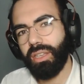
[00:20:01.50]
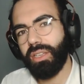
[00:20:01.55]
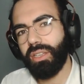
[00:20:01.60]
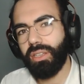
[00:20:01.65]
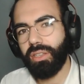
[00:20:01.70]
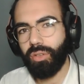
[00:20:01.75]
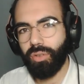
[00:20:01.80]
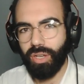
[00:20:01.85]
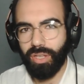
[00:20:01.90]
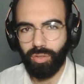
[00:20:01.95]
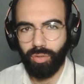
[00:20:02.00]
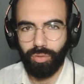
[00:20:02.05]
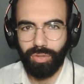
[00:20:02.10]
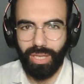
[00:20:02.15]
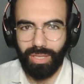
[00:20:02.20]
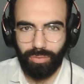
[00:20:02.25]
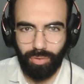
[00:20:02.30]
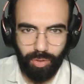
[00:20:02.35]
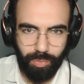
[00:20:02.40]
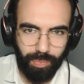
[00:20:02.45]
you can
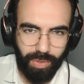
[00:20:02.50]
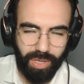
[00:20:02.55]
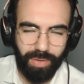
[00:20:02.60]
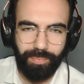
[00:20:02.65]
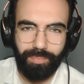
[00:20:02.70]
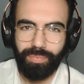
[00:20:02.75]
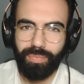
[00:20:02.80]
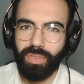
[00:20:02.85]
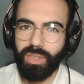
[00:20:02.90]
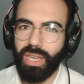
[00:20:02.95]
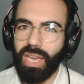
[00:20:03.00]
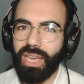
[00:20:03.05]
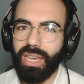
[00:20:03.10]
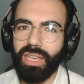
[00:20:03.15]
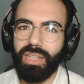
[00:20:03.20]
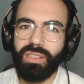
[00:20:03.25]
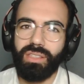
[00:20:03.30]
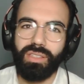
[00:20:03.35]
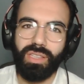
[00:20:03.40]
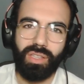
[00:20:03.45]
contact with me. I
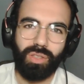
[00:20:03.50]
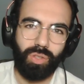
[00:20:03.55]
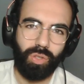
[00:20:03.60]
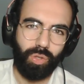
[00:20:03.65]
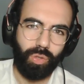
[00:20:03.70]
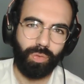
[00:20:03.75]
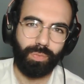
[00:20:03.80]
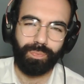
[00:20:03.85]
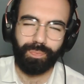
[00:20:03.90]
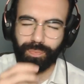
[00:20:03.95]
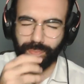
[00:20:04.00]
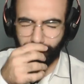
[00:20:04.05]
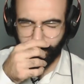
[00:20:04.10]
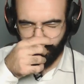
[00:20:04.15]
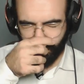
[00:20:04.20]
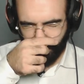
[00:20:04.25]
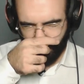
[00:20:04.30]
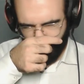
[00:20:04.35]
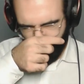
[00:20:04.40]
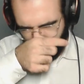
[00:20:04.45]
can send you
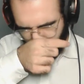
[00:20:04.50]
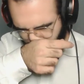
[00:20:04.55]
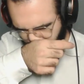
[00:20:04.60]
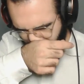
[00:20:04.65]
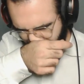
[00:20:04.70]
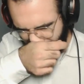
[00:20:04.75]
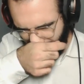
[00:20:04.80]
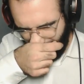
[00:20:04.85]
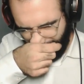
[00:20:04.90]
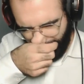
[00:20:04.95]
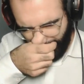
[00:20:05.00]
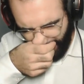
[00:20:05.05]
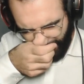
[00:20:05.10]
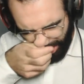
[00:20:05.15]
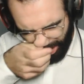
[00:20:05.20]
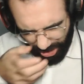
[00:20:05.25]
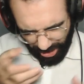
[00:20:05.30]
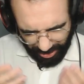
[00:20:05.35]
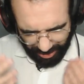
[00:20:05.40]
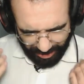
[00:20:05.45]
to a
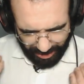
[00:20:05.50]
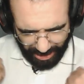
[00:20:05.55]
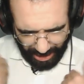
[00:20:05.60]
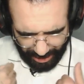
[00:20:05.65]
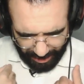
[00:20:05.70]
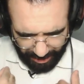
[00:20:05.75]
psychologist that